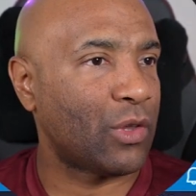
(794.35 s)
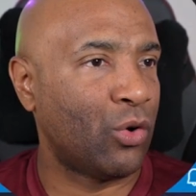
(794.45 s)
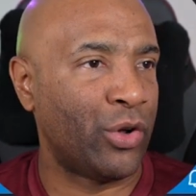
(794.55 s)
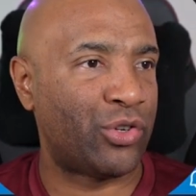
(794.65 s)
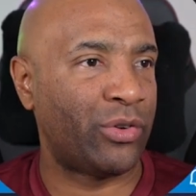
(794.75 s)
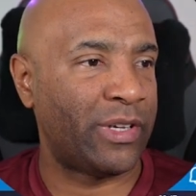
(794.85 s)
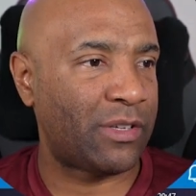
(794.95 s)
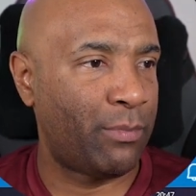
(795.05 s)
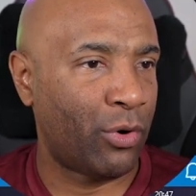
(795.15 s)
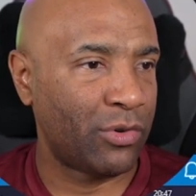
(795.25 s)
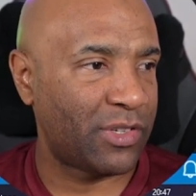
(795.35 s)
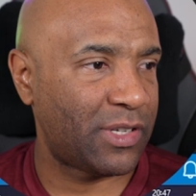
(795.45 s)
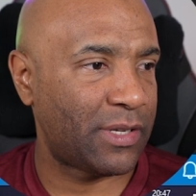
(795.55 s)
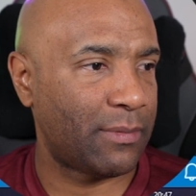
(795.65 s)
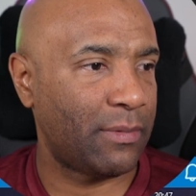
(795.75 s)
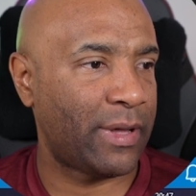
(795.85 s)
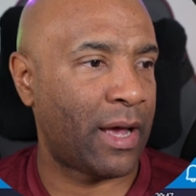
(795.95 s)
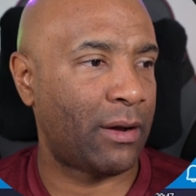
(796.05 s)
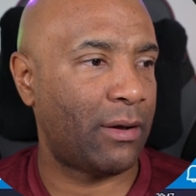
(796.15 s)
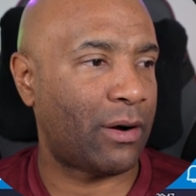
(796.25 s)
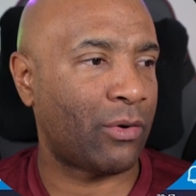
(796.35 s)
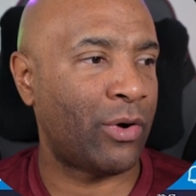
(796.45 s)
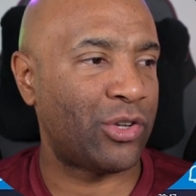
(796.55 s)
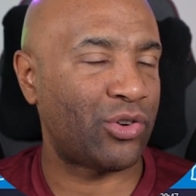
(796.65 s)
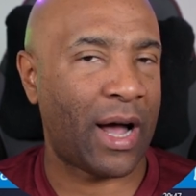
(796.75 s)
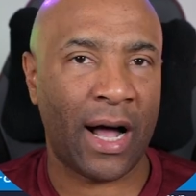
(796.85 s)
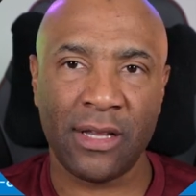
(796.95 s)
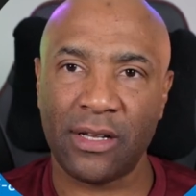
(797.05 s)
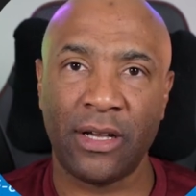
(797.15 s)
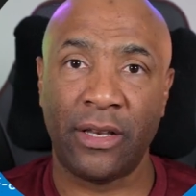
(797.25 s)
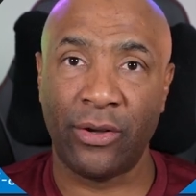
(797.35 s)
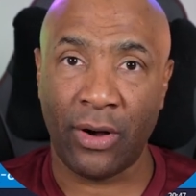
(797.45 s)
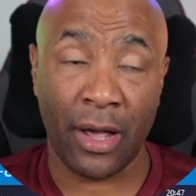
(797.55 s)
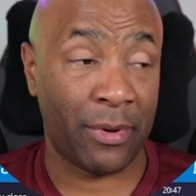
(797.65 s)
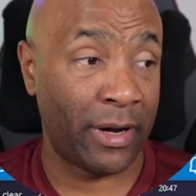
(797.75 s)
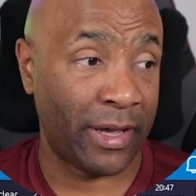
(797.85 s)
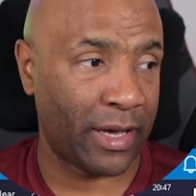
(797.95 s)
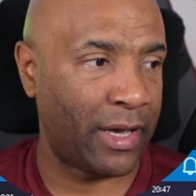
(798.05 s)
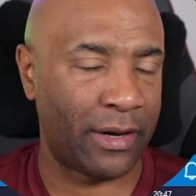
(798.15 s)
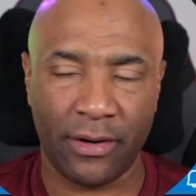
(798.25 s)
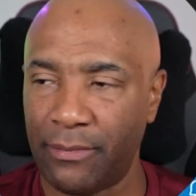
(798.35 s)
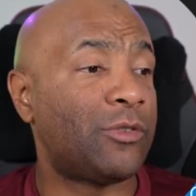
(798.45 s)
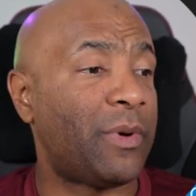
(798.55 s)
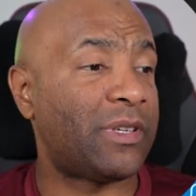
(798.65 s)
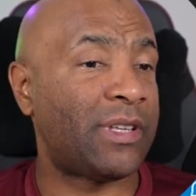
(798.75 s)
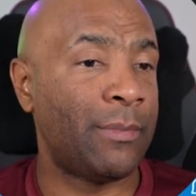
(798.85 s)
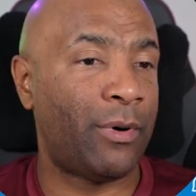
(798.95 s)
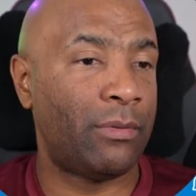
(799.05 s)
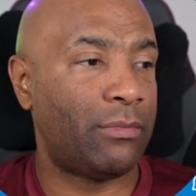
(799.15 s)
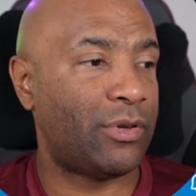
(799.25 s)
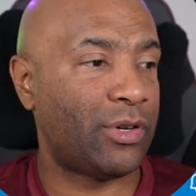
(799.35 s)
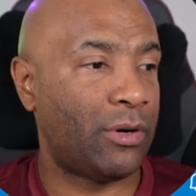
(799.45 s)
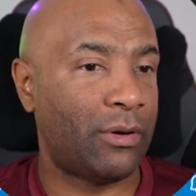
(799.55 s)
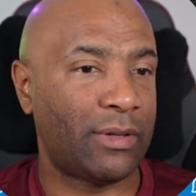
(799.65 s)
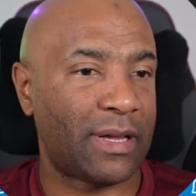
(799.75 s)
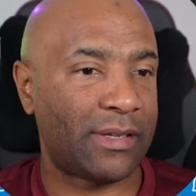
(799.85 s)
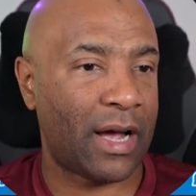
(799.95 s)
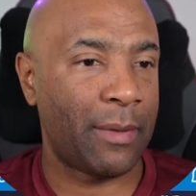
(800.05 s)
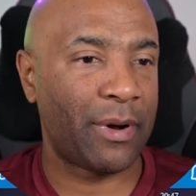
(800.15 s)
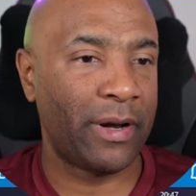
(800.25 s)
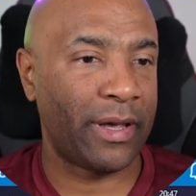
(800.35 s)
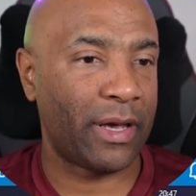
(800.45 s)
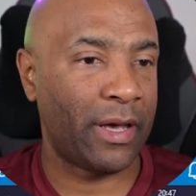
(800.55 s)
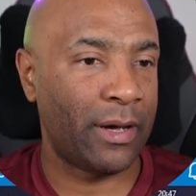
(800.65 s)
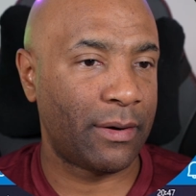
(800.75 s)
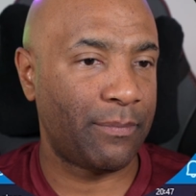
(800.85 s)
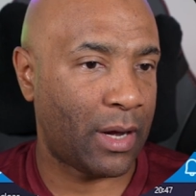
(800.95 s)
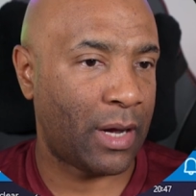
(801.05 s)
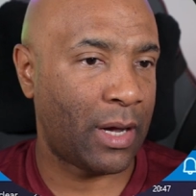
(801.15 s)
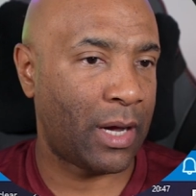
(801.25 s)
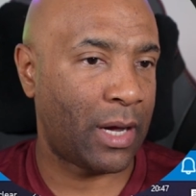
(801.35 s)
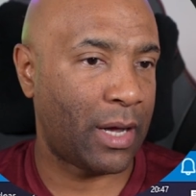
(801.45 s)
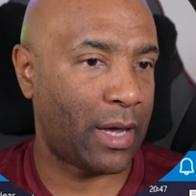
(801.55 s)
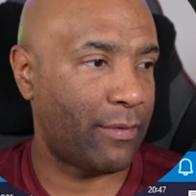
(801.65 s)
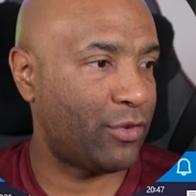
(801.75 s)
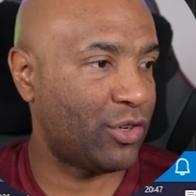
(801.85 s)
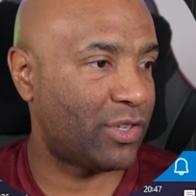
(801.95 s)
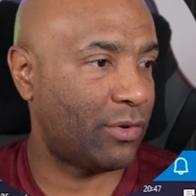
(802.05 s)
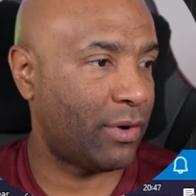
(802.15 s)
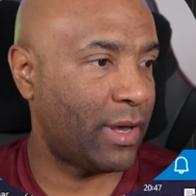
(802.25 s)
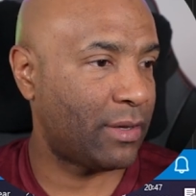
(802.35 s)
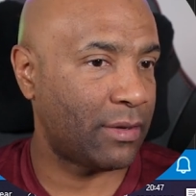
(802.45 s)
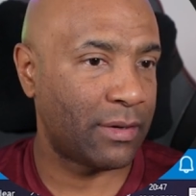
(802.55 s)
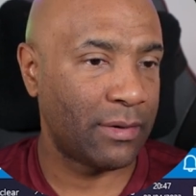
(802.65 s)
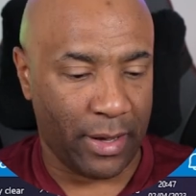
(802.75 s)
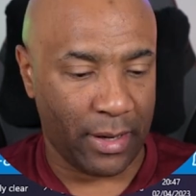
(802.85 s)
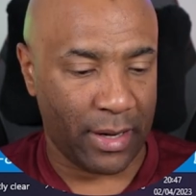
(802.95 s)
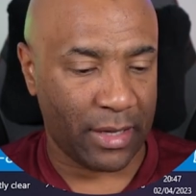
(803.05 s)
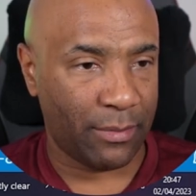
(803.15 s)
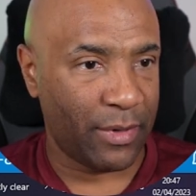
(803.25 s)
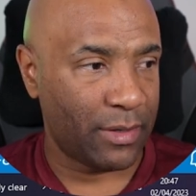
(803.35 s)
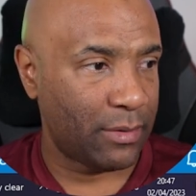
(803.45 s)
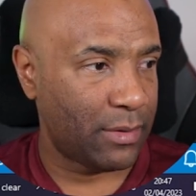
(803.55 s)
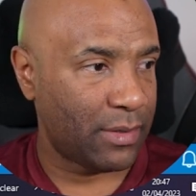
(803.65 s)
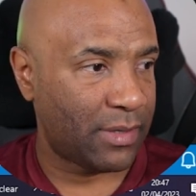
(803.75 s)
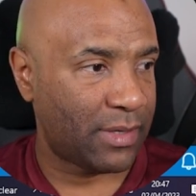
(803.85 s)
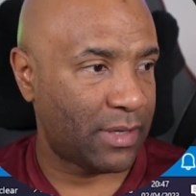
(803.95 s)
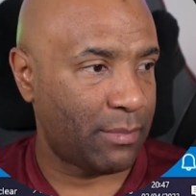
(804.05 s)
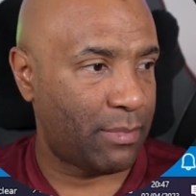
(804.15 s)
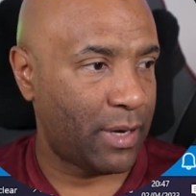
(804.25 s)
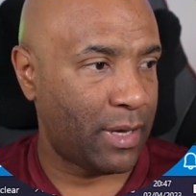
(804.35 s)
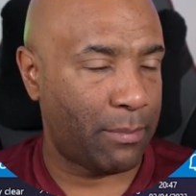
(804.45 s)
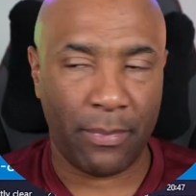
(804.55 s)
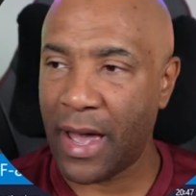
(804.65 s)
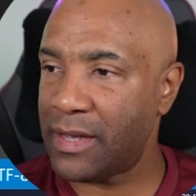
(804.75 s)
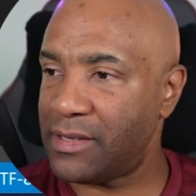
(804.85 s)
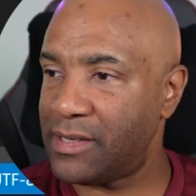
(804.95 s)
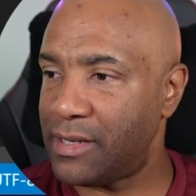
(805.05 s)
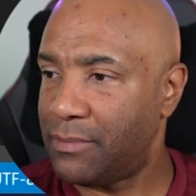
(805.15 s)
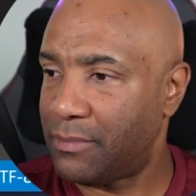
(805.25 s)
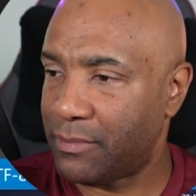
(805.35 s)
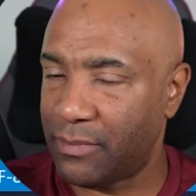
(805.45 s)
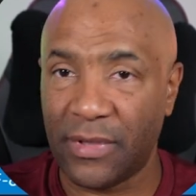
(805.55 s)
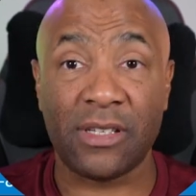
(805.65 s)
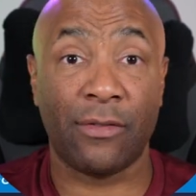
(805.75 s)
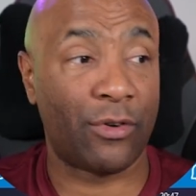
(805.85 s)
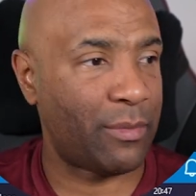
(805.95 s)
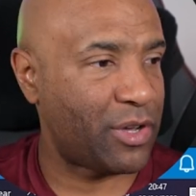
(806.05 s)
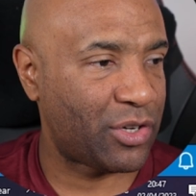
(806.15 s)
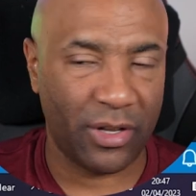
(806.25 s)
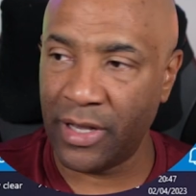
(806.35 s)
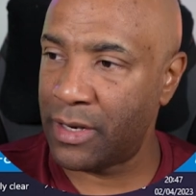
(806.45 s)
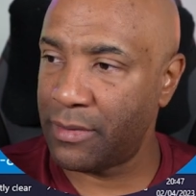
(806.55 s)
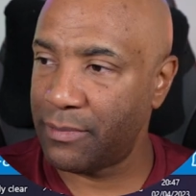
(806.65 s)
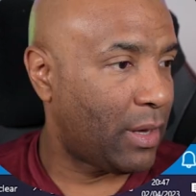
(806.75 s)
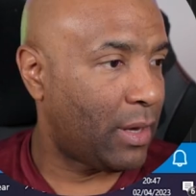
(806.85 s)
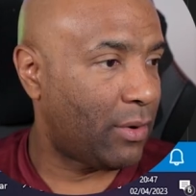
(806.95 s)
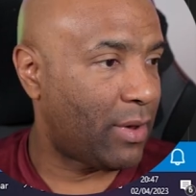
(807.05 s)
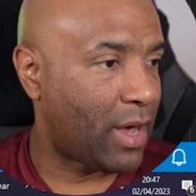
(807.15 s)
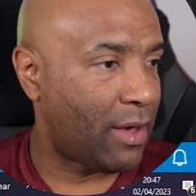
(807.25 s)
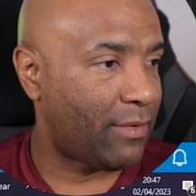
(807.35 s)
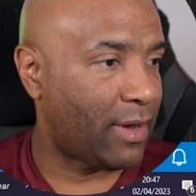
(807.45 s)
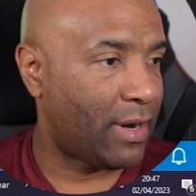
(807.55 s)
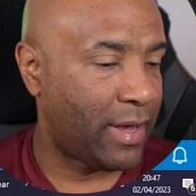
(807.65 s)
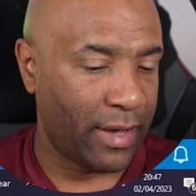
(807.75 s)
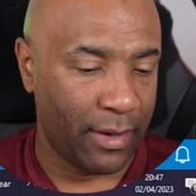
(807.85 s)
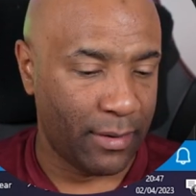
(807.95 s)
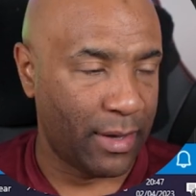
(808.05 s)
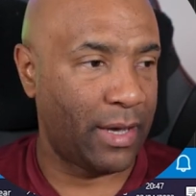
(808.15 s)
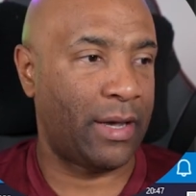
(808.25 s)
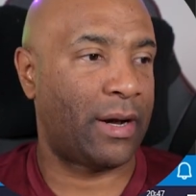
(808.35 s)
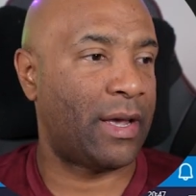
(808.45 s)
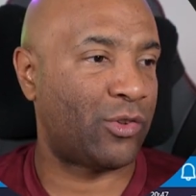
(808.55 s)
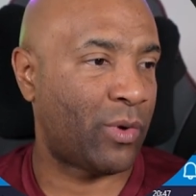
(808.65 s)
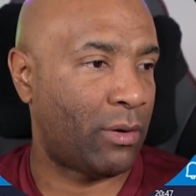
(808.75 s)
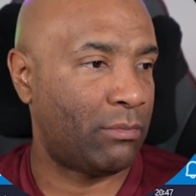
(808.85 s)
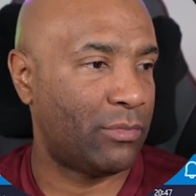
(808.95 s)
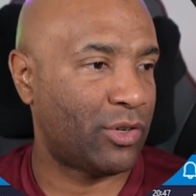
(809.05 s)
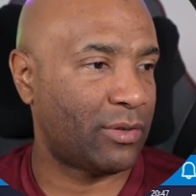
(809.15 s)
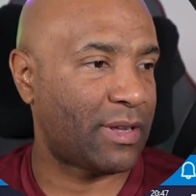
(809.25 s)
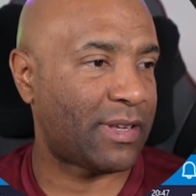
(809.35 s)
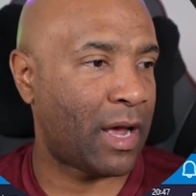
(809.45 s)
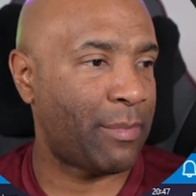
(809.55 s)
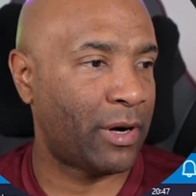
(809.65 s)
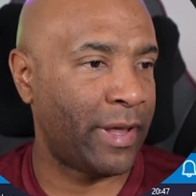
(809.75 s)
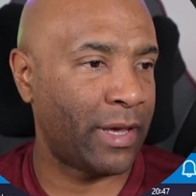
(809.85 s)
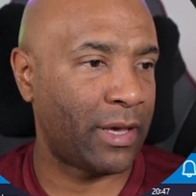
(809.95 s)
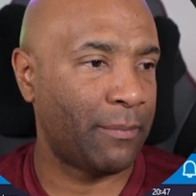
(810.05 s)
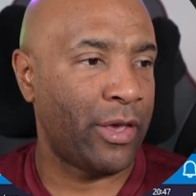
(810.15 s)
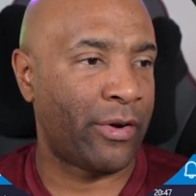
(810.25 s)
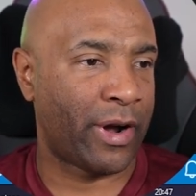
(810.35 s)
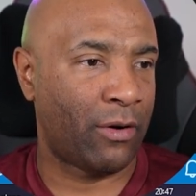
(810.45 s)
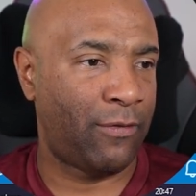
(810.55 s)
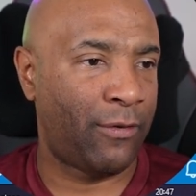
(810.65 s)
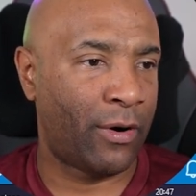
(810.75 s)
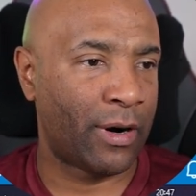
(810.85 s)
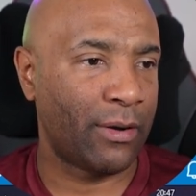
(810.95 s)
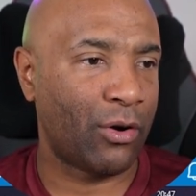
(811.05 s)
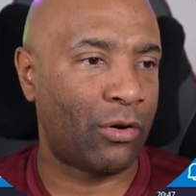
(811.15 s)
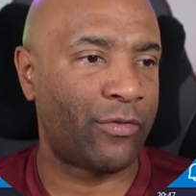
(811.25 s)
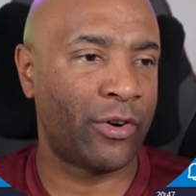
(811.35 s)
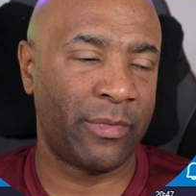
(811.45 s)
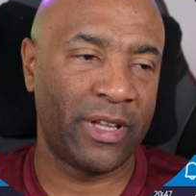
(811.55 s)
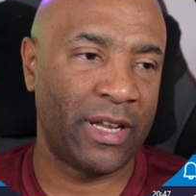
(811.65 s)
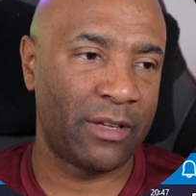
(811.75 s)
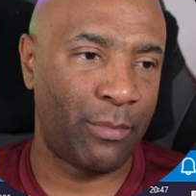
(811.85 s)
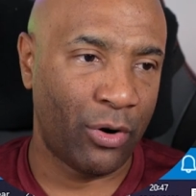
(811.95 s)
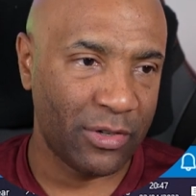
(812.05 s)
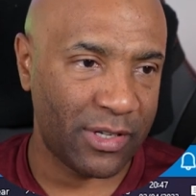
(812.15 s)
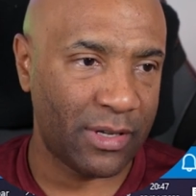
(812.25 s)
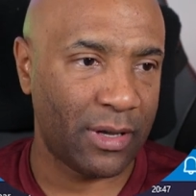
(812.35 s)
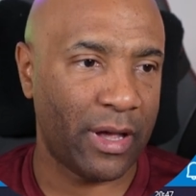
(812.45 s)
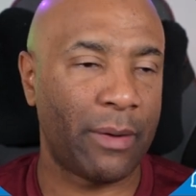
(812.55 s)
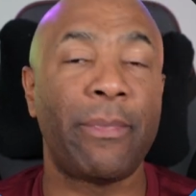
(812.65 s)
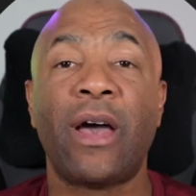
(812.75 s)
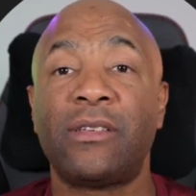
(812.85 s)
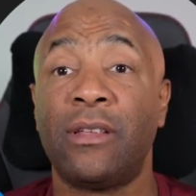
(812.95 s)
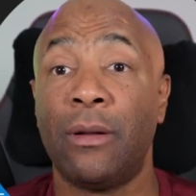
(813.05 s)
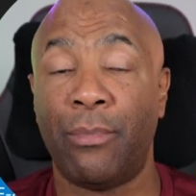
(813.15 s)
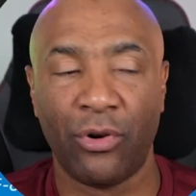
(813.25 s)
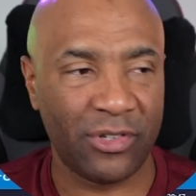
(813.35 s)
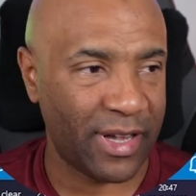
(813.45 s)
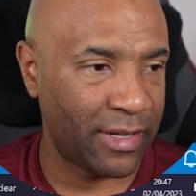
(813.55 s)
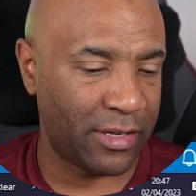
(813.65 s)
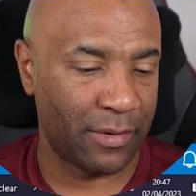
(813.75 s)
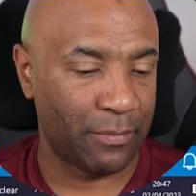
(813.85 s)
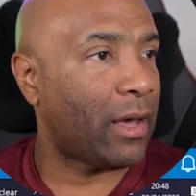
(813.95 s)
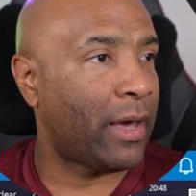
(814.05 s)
Going to list posts, then I'm going to add a new hyperlink here. It's pretty simple. So that's the hyperlink here I have just created, and let me simply pass this information here, and we have an A here as well. So that's a hyperlink, URL for confirm delete post, and passing the post ID.